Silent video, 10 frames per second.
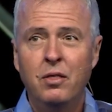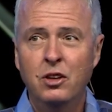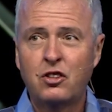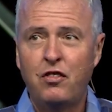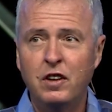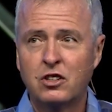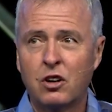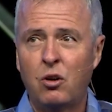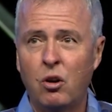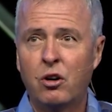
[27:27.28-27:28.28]
this
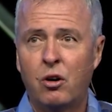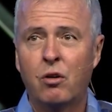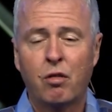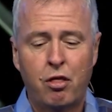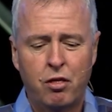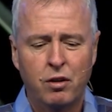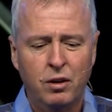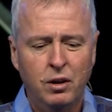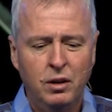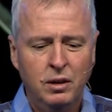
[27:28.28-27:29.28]
physical earth.
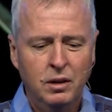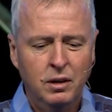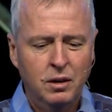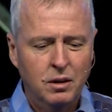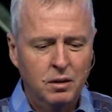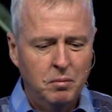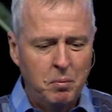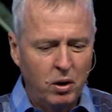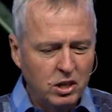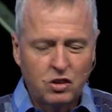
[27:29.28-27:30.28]

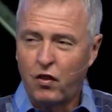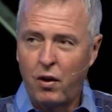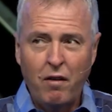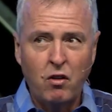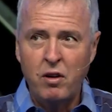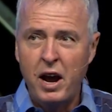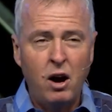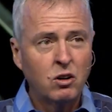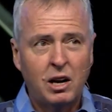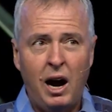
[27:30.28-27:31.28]
Remember, he's forever
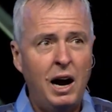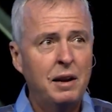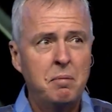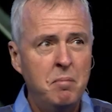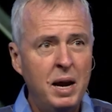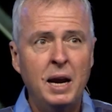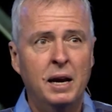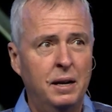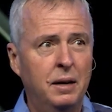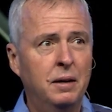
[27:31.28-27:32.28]
now God
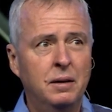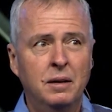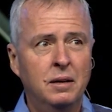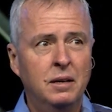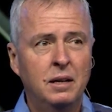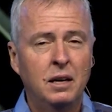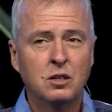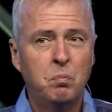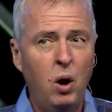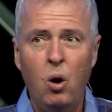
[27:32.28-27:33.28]
man. He's
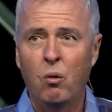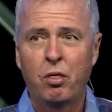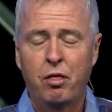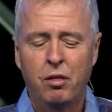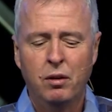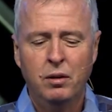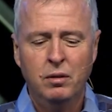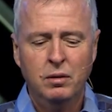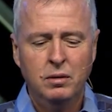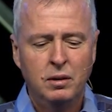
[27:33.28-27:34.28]
both.
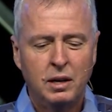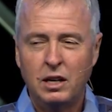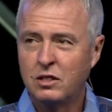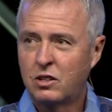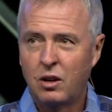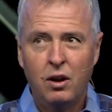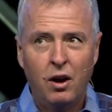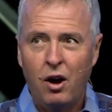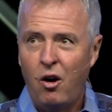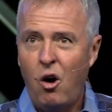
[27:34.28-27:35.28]
He's
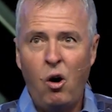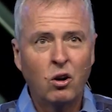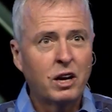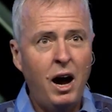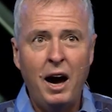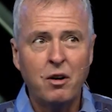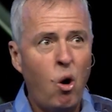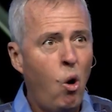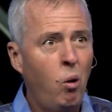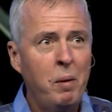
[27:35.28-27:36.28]
all God,
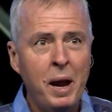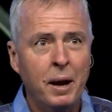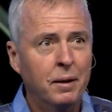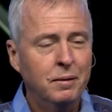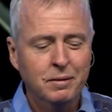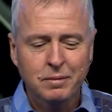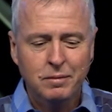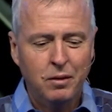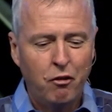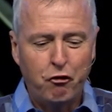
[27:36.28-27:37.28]
all man,
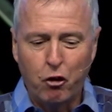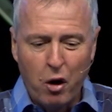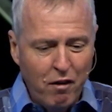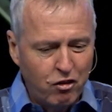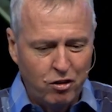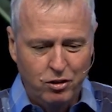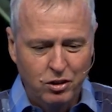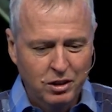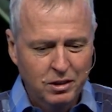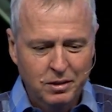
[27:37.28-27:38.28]
forever.
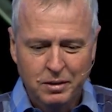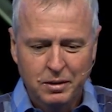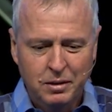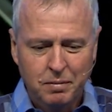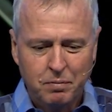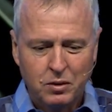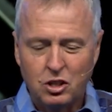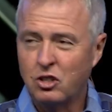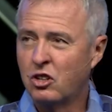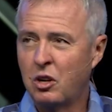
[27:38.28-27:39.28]

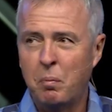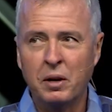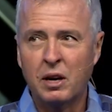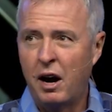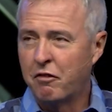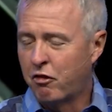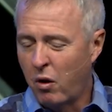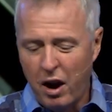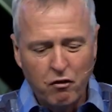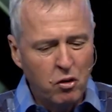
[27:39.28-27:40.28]
Jesus had been God
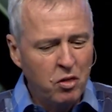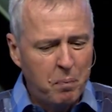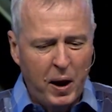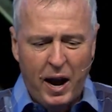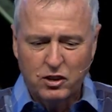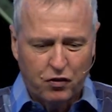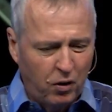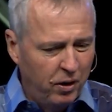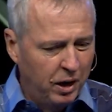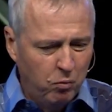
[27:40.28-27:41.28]
forever in the past,
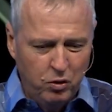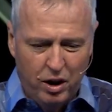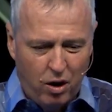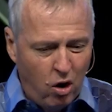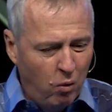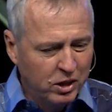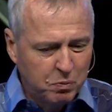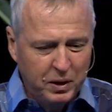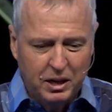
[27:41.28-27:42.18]
for he would always be